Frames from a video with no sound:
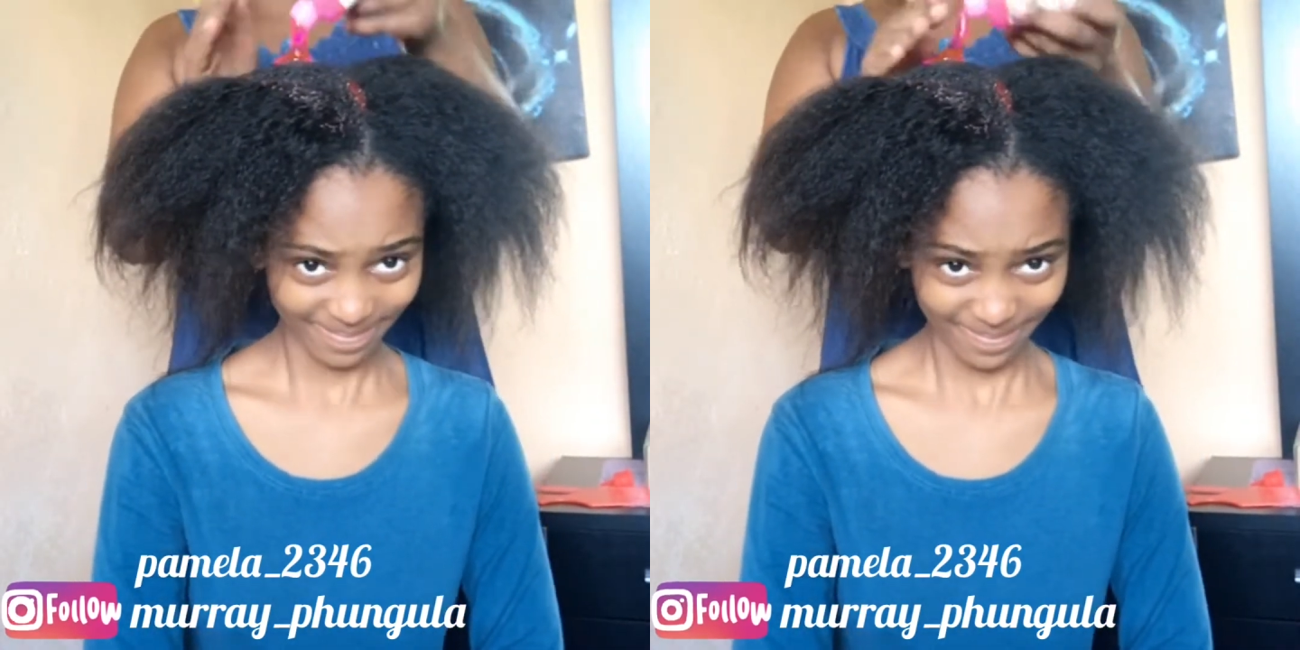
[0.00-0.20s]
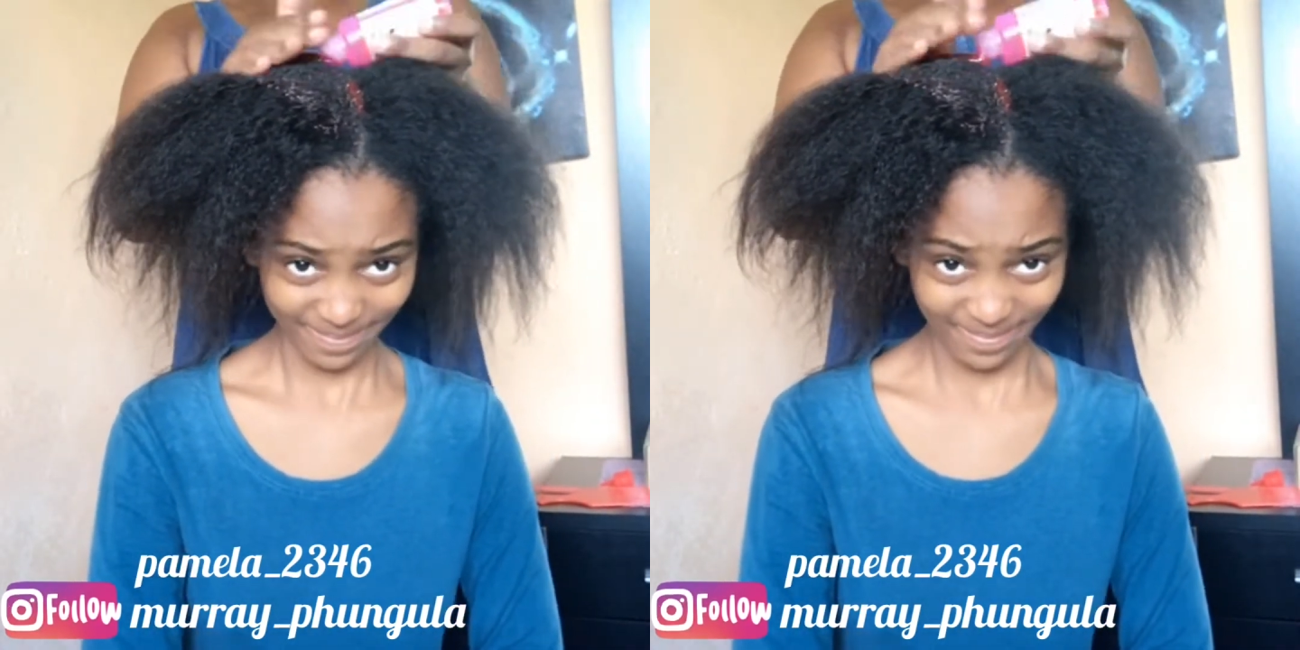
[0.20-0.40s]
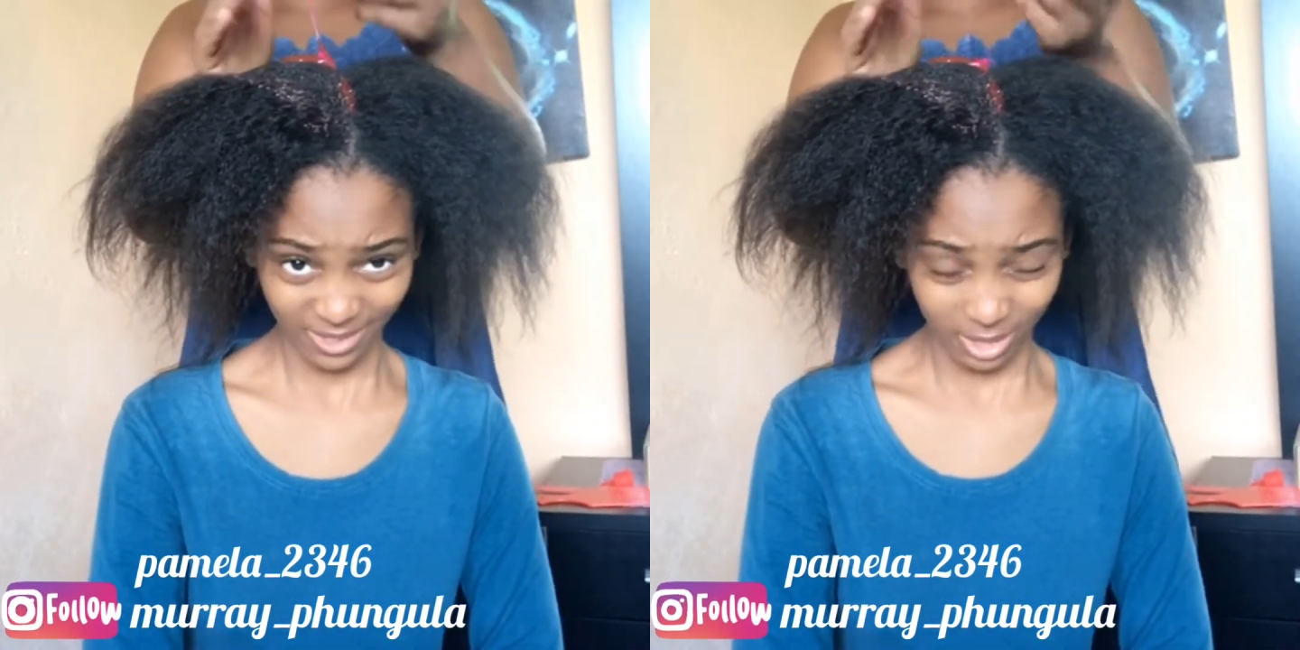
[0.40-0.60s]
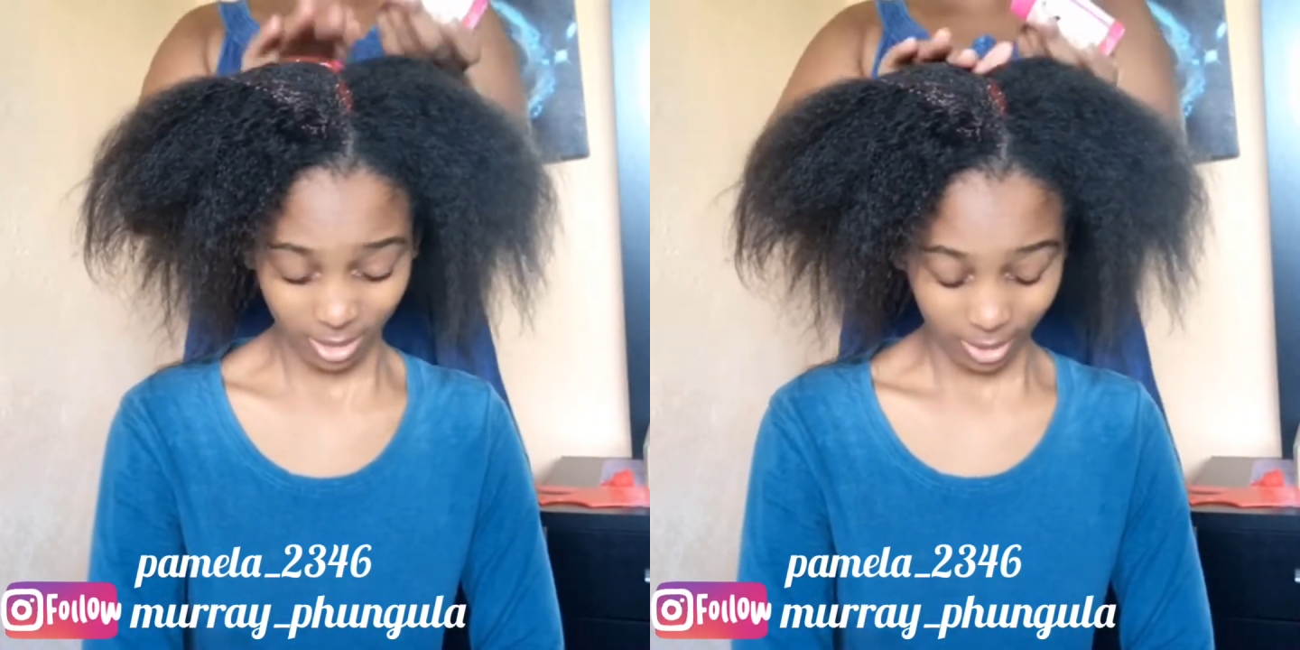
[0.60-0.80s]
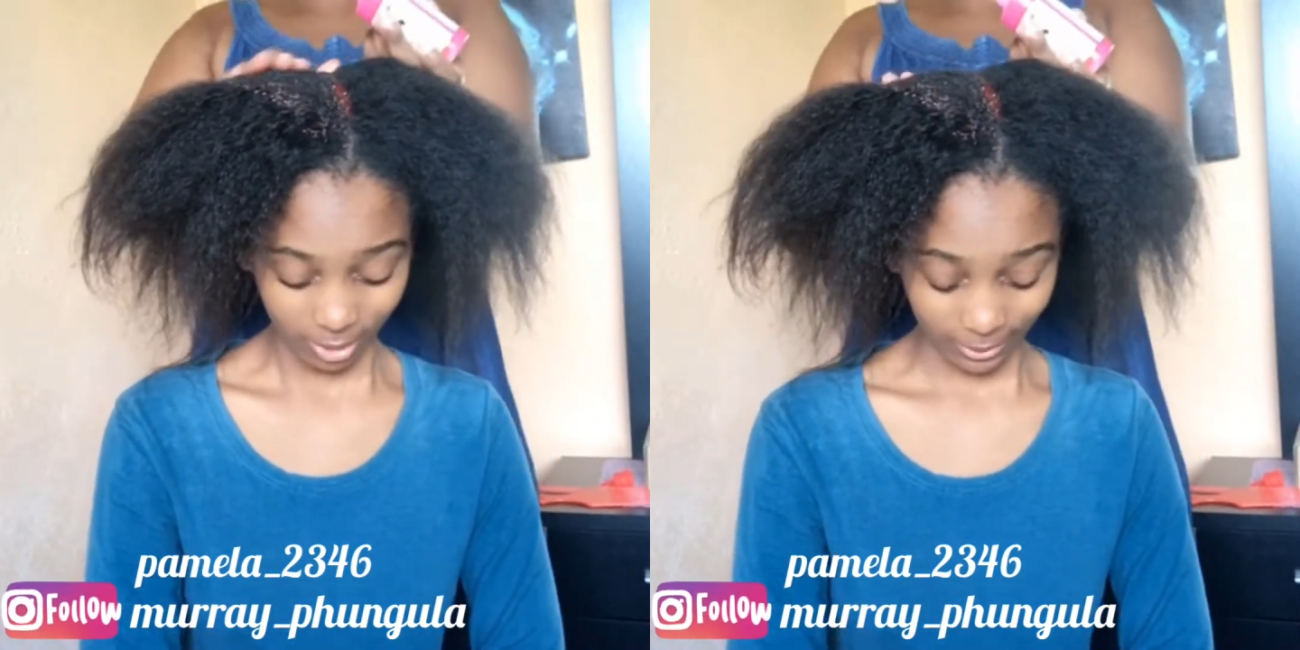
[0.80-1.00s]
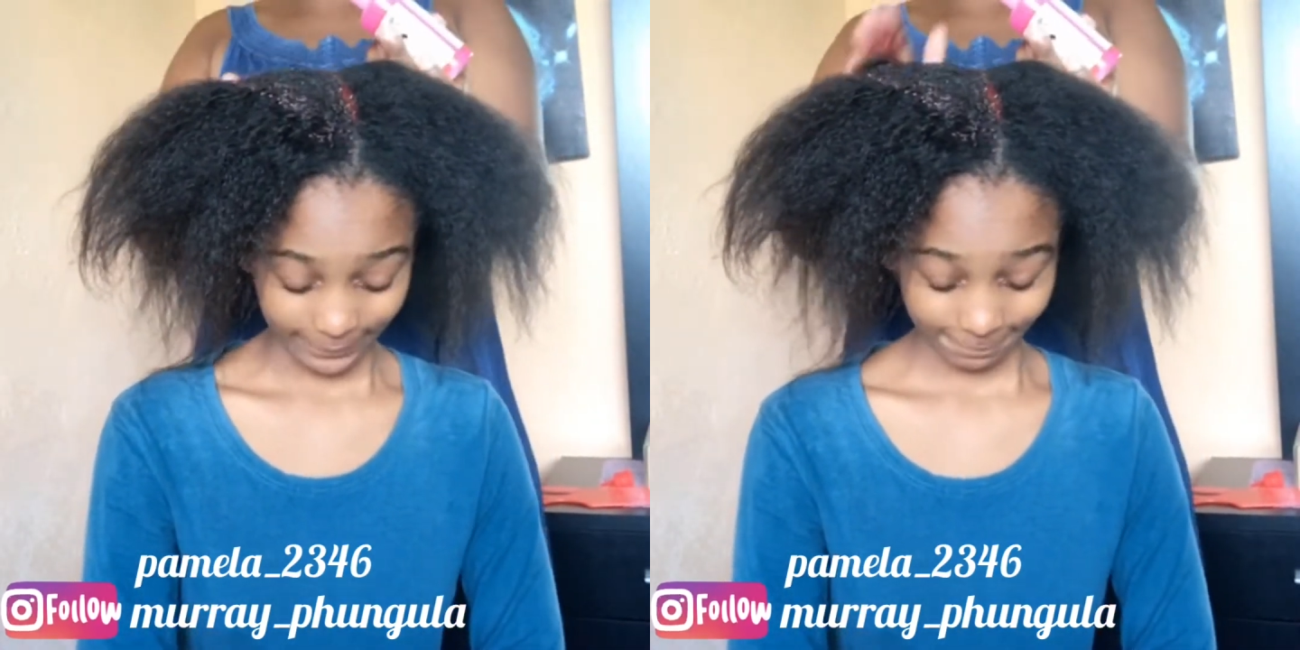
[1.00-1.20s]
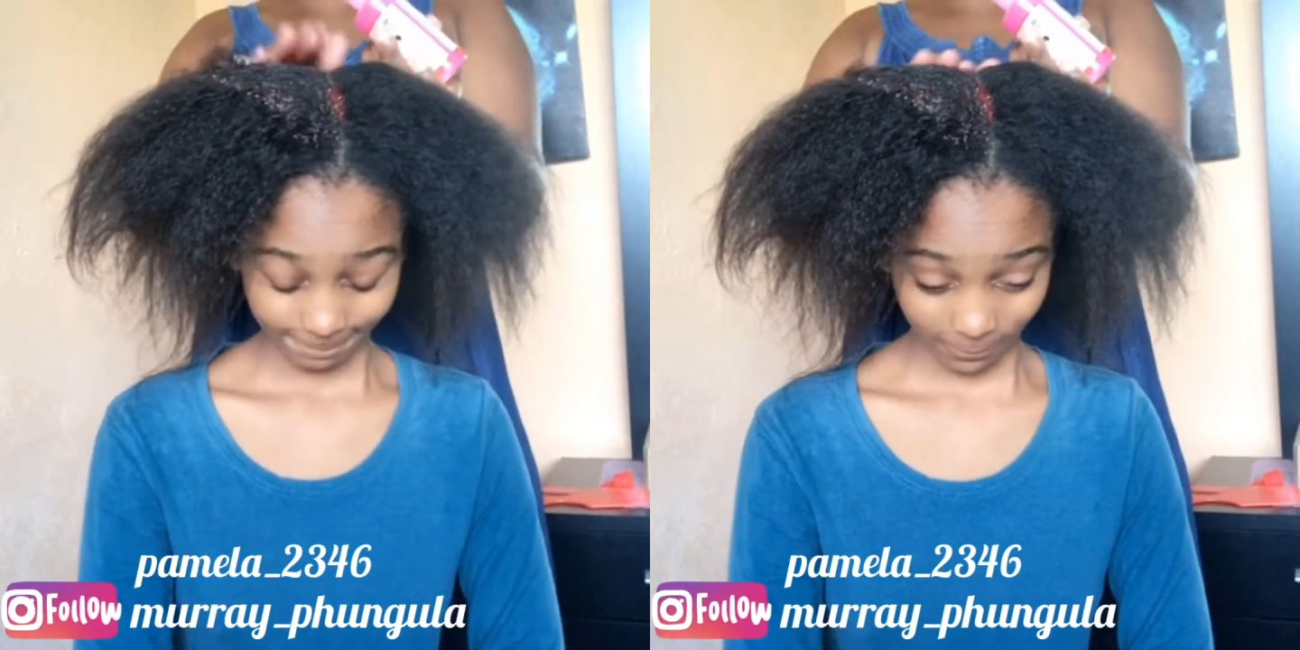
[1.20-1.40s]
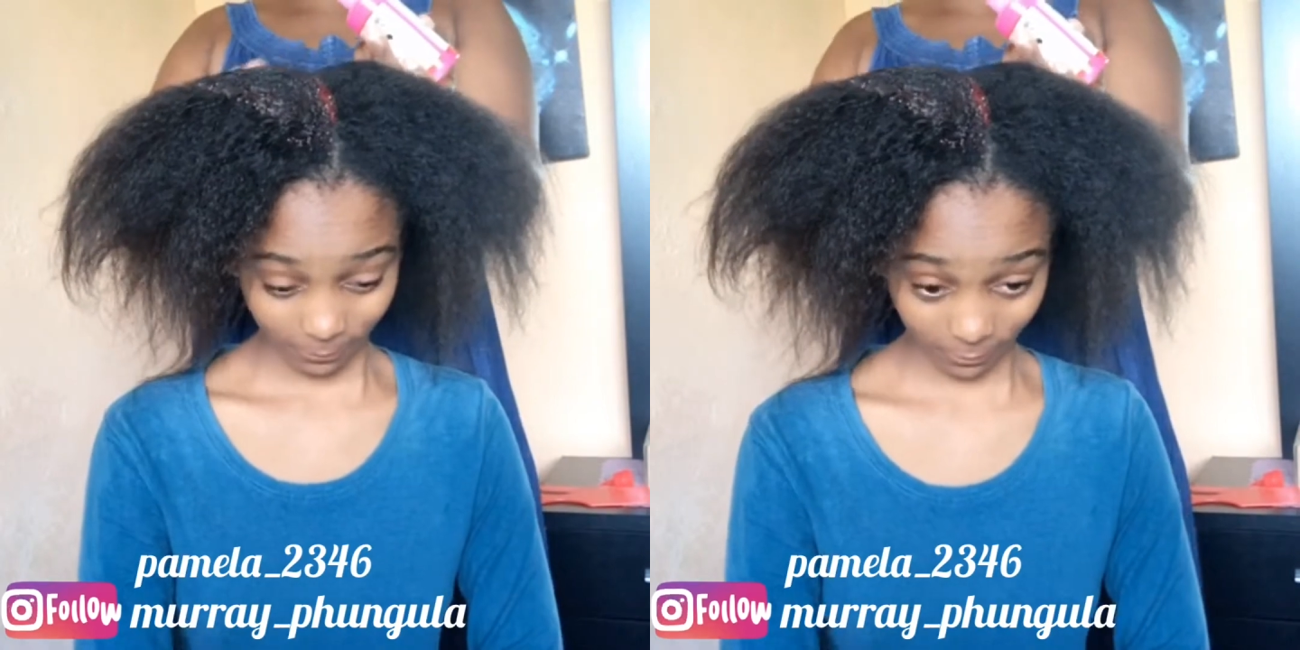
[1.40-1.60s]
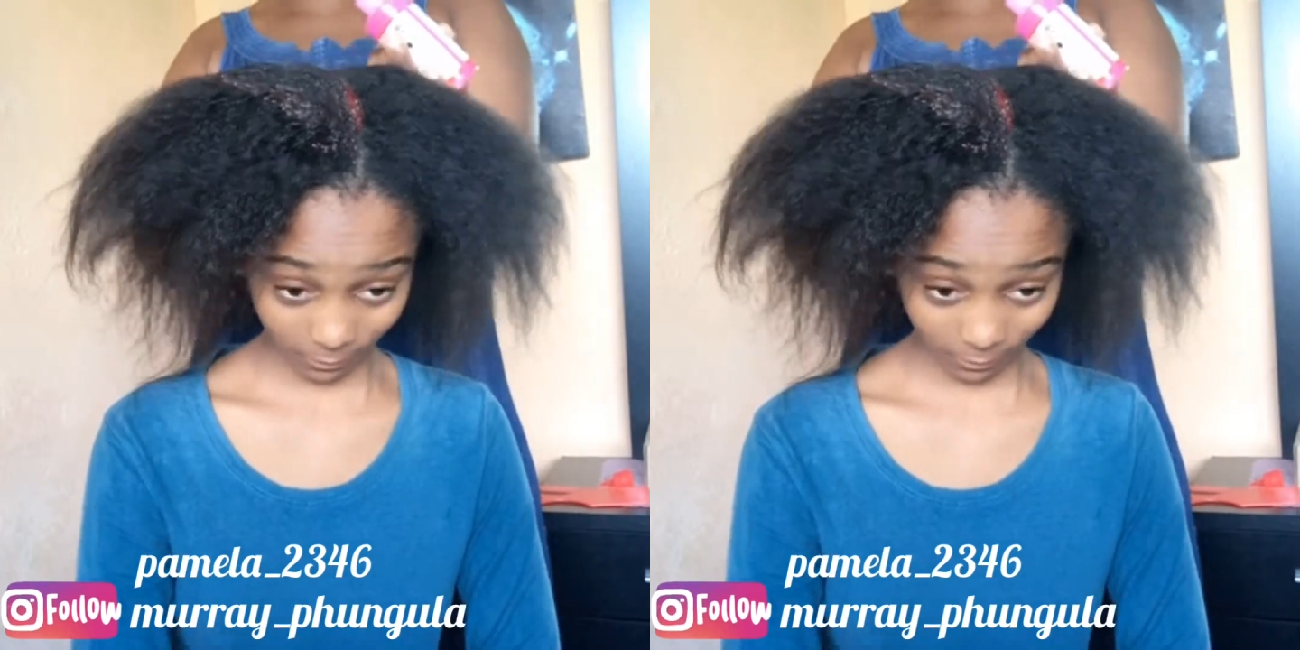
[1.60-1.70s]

Pamela's hair,